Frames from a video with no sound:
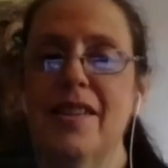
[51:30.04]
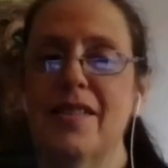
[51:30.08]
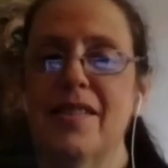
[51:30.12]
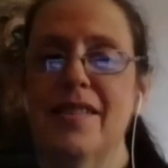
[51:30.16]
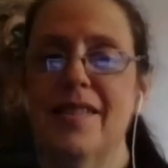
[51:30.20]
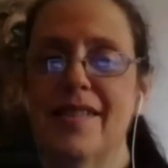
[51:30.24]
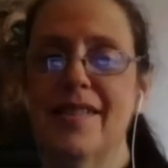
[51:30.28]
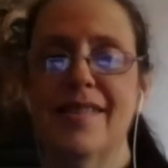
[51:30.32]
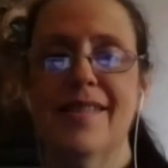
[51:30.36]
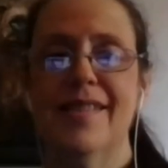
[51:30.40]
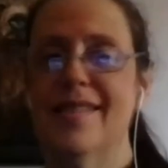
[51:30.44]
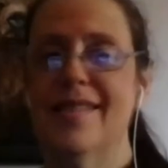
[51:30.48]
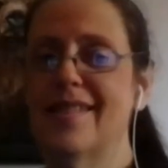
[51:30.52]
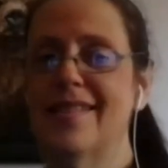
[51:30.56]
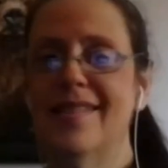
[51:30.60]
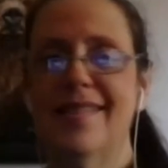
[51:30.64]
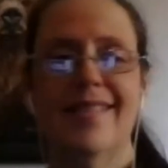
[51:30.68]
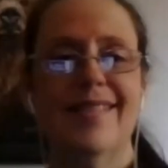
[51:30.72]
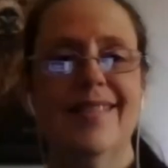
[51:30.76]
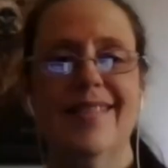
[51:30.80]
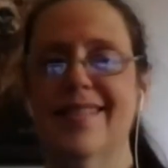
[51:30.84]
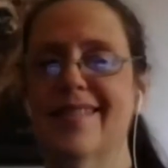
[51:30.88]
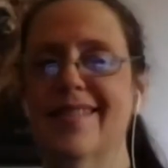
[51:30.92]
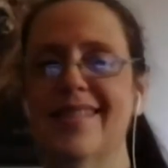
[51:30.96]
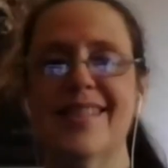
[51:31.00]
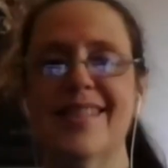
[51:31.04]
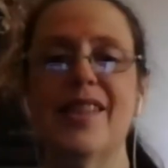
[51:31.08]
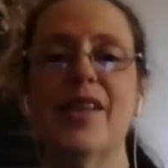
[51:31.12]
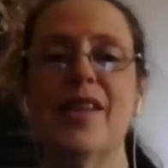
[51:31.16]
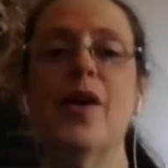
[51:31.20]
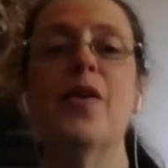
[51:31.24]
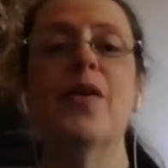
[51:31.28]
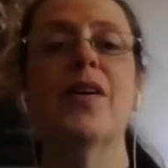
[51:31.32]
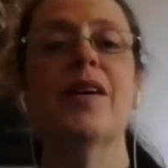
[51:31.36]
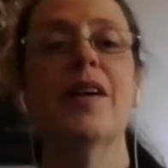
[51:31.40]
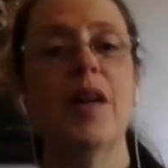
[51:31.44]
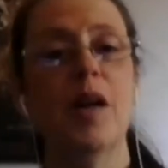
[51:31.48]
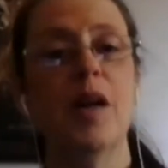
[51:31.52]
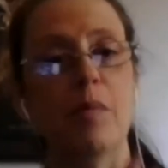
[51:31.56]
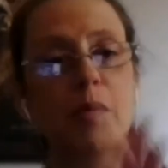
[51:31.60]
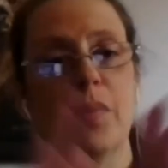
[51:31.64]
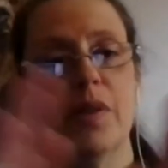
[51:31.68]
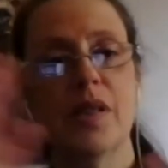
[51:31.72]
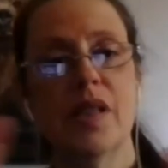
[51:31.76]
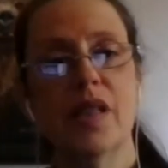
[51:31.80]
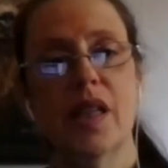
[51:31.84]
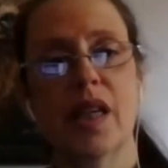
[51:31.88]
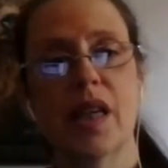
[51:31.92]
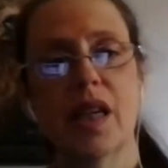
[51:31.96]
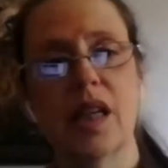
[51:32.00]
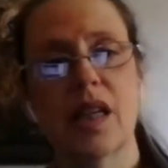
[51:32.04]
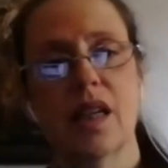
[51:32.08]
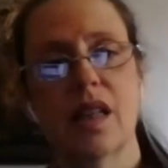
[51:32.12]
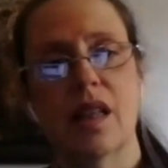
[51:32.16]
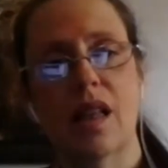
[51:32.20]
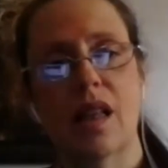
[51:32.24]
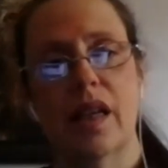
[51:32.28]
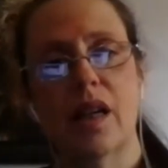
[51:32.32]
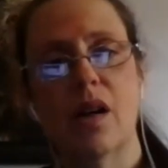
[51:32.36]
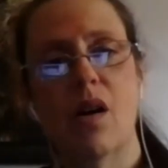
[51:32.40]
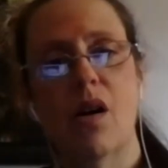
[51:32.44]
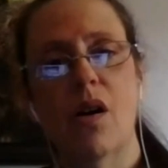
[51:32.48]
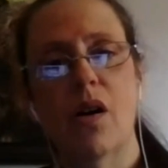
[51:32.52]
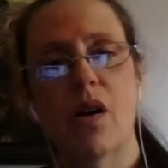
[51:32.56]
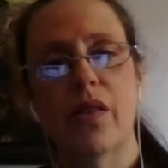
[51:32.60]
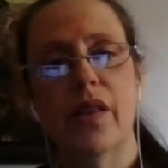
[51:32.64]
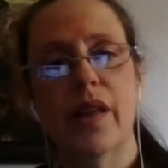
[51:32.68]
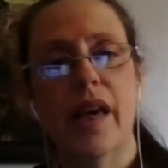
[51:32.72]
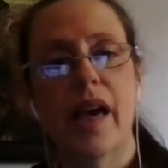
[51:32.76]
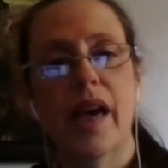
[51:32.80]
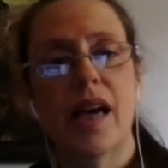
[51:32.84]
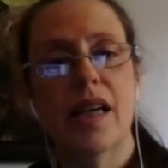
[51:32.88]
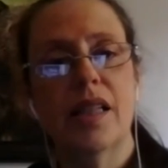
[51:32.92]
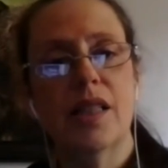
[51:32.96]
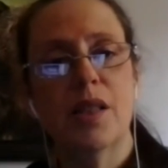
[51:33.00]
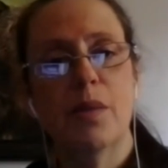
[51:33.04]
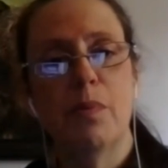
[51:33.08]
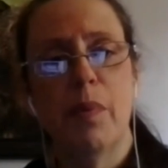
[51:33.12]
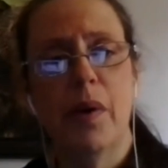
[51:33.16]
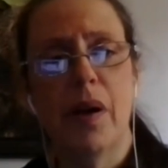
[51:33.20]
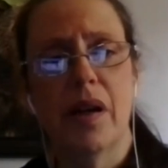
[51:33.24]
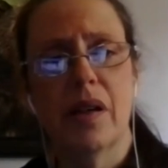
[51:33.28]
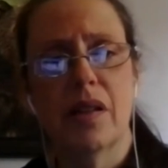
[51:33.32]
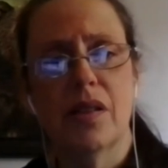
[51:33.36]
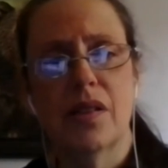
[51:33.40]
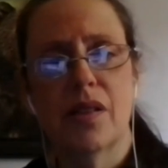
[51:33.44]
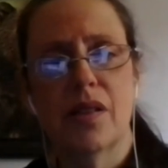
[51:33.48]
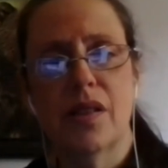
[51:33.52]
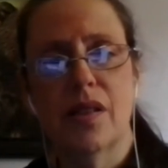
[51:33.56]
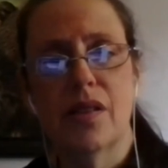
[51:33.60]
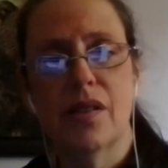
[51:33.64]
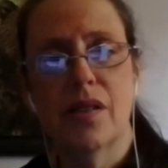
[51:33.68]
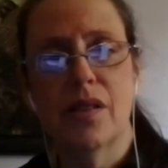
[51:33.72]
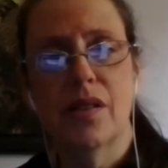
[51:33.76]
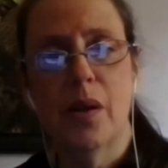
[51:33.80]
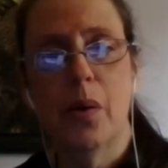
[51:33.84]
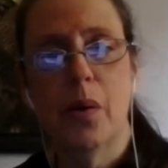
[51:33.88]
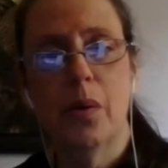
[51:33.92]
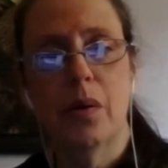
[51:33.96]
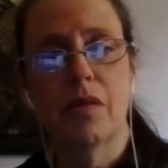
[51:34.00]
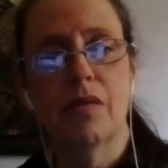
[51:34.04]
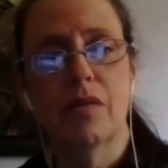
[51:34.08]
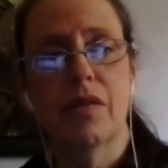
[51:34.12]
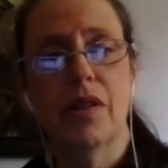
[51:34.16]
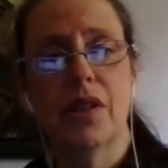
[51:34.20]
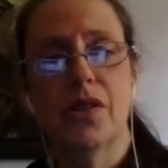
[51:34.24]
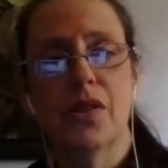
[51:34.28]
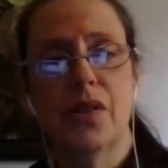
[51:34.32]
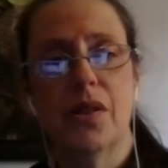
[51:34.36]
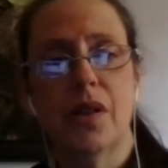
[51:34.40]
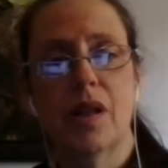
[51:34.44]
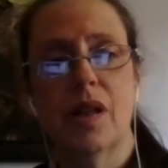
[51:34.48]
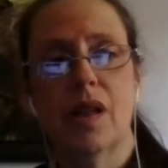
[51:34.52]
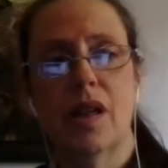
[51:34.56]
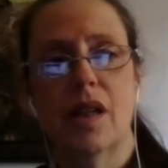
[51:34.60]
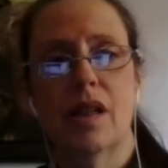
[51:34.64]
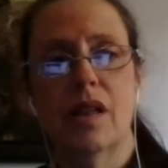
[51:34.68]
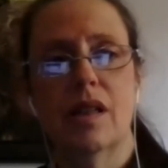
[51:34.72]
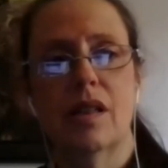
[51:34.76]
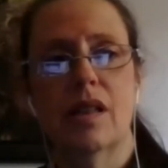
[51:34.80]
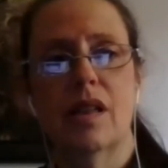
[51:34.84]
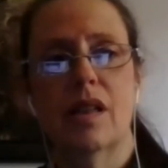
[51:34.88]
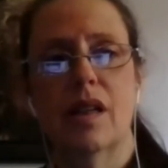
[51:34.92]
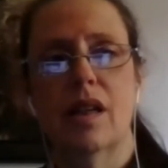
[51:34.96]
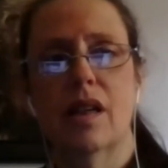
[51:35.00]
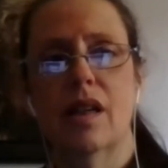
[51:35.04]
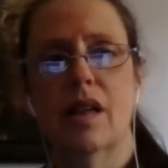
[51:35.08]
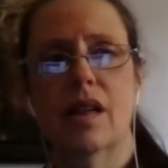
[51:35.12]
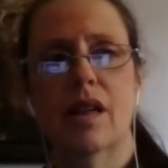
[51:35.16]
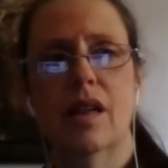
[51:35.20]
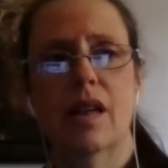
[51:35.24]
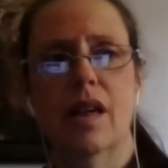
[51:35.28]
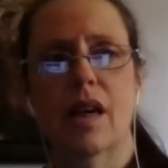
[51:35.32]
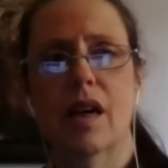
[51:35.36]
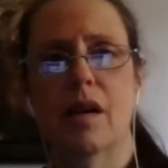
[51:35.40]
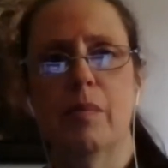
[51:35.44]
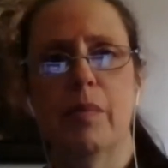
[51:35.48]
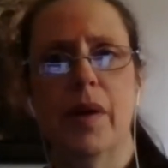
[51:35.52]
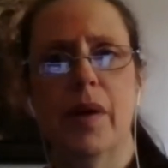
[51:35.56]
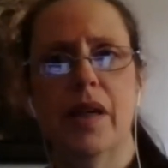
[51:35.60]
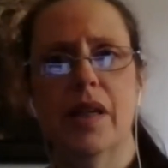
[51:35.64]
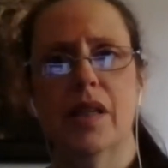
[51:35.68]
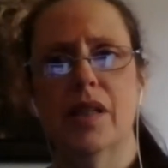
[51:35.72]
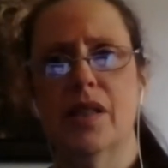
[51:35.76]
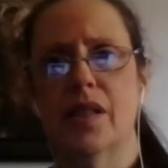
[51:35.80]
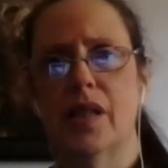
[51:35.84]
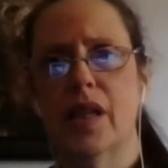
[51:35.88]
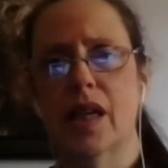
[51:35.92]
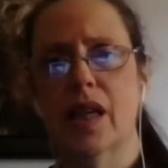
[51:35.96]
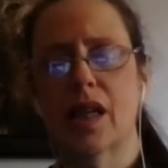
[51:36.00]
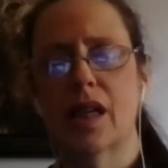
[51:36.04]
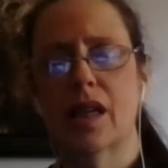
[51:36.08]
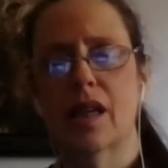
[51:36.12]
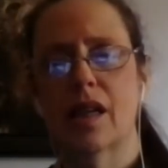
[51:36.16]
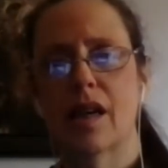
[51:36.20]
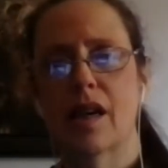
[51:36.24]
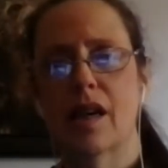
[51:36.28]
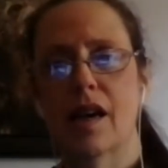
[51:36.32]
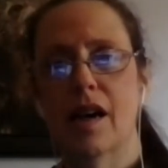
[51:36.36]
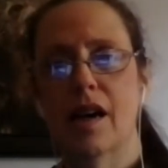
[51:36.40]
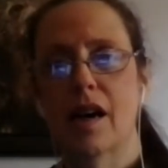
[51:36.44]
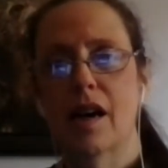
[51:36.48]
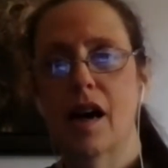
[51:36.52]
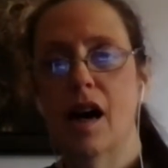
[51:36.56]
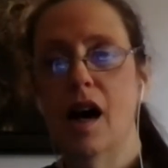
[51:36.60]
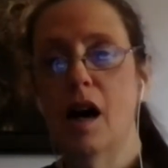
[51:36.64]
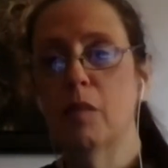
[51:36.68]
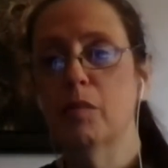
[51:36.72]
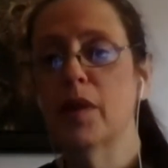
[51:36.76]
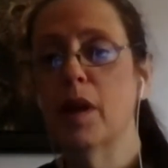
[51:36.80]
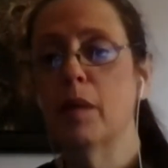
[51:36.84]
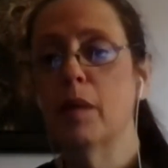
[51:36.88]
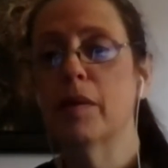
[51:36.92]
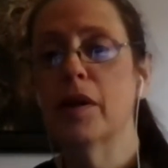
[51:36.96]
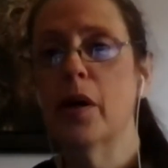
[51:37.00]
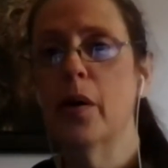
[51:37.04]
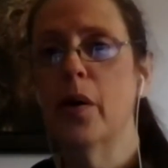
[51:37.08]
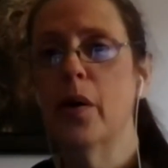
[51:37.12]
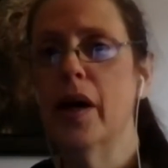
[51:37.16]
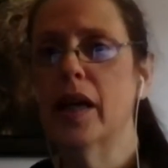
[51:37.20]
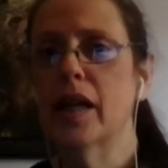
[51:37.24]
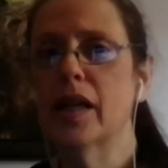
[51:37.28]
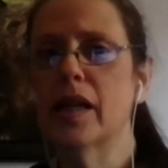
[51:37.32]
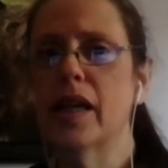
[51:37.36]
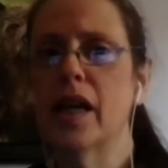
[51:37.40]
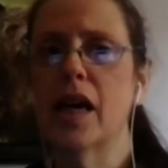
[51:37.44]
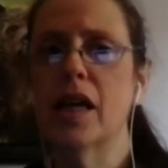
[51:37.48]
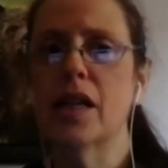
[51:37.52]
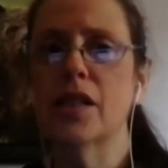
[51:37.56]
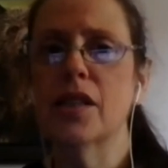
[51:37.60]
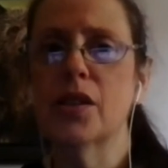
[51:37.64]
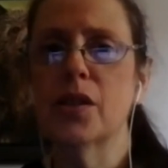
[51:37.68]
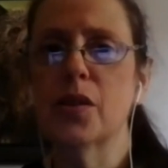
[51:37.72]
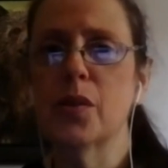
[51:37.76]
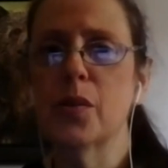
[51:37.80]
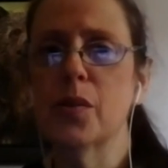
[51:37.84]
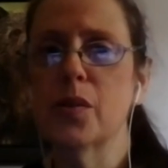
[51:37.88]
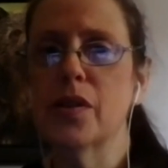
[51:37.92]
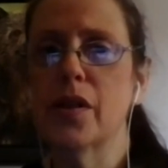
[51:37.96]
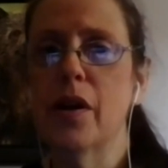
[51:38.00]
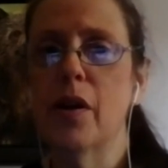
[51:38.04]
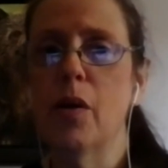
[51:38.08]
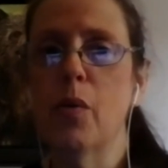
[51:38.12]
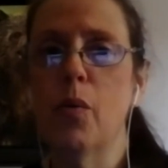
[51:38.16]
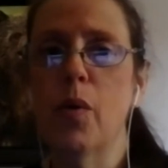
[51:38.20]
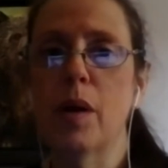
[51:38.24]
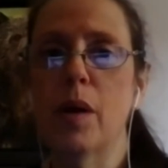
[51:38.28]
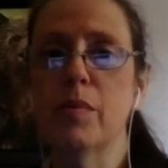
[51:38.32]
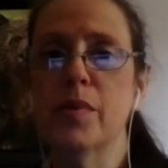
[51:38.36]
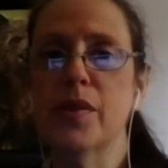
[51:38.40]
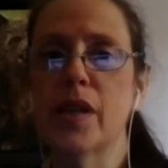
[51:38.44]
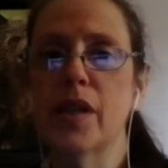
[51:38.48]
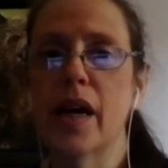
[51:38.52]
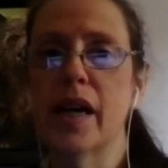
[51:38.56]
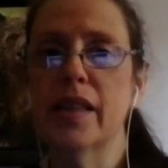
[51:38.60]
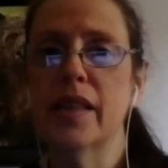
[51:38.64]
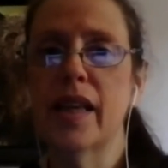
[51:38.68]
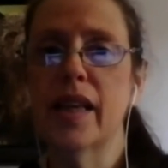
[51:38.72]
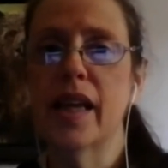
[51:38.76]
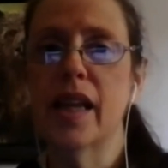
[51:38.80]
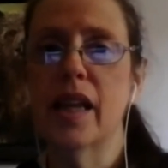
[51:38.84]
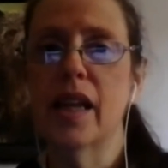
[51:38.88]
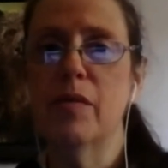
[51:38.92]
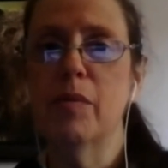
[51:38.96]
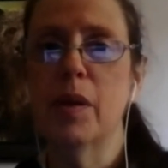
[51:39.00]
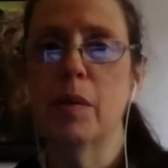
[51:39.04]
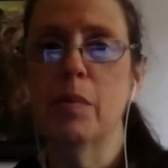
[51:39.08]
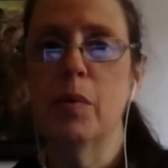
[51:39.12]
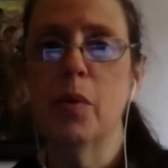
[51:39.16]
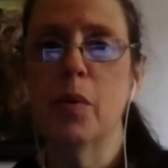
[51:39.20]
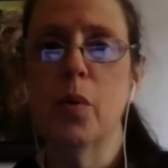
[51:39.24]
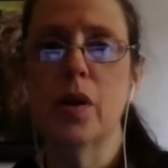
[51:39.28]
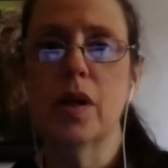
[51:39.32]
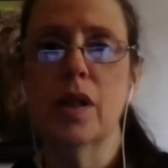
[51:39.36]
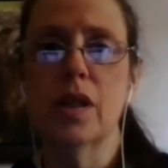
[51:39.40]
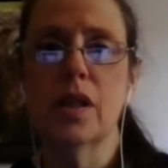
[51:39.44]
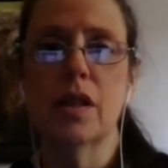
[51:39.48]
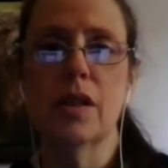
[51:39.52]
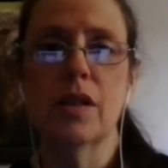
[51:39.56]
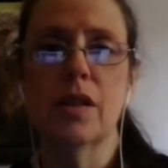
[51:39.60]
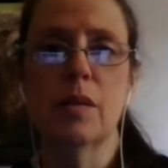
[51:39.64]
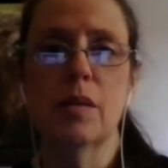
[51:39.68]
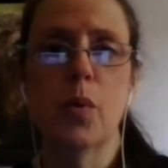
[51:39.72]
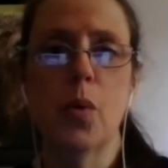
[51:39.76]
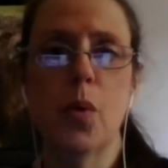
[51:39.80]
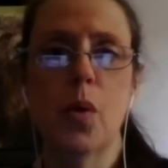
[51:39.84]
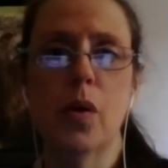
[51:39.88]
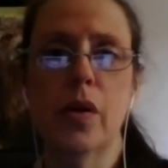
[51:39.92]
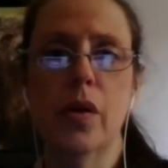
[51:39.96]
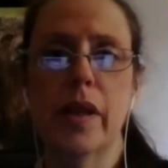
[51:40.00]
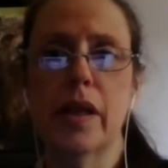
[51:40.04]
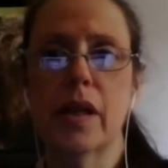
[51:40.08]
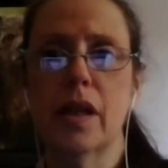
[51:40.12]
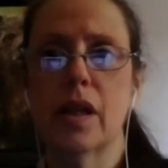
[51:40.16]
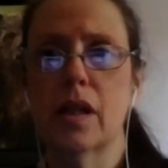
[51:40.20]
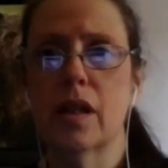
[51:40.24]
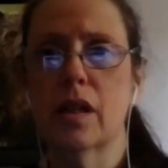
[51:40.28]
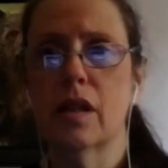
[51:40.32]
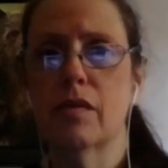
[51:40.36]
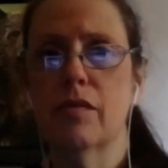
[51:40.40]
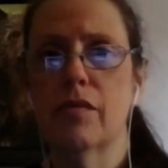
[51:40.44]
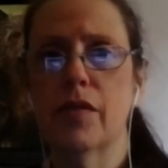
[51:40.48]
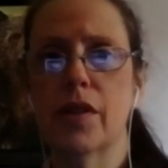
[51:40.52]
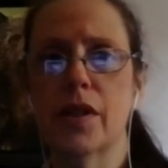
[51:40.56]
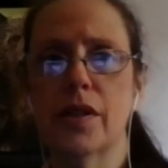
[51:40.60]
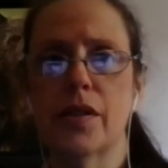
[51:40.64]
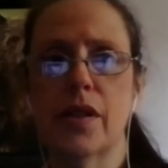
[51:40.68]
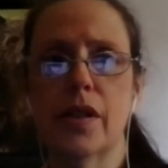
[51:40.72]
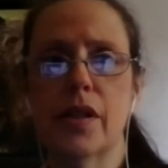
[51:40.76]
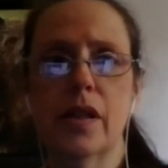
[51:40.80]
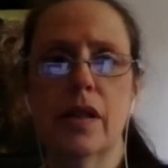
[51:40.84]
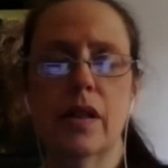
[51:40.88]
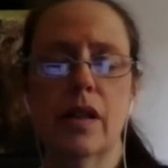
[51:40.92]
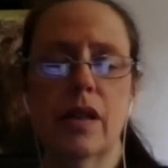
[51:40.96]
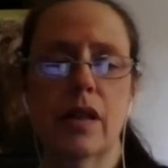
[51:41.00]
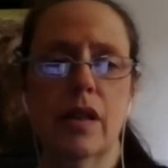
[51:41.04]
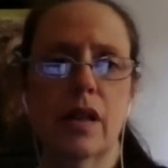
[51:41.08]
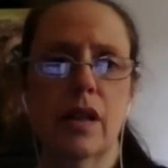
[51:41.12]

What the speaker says: sounds so encompassing, like all the aspects, and so enriching and amazing. Let me go ahead and ask you, is there a website that if people want to learn more, they can visit?